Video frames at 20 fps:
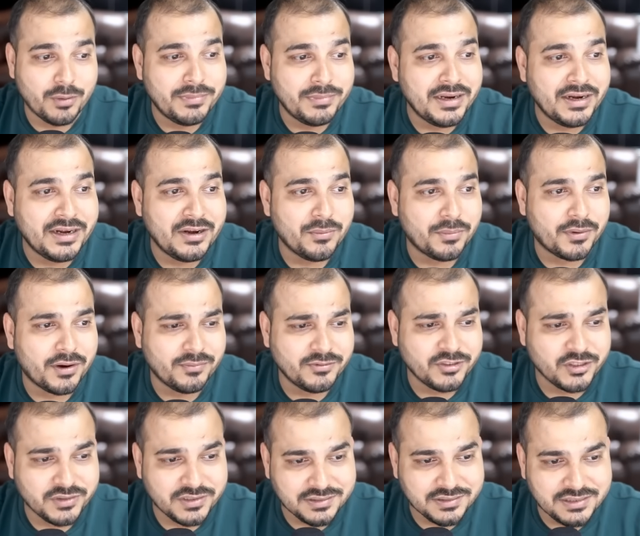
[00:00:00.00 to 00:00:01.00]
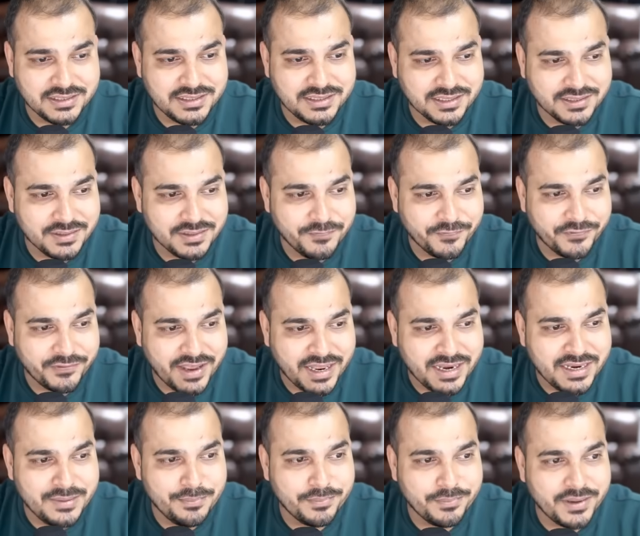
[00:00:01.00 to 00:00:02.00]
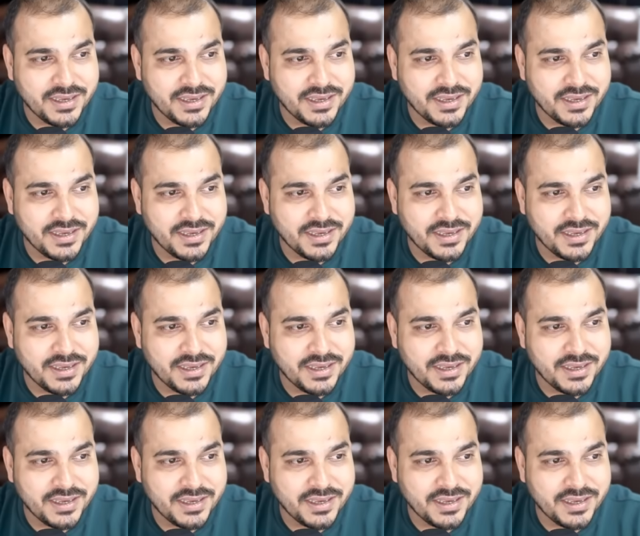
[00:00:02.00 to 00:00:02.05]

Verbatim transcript: update your prompt so th these are some very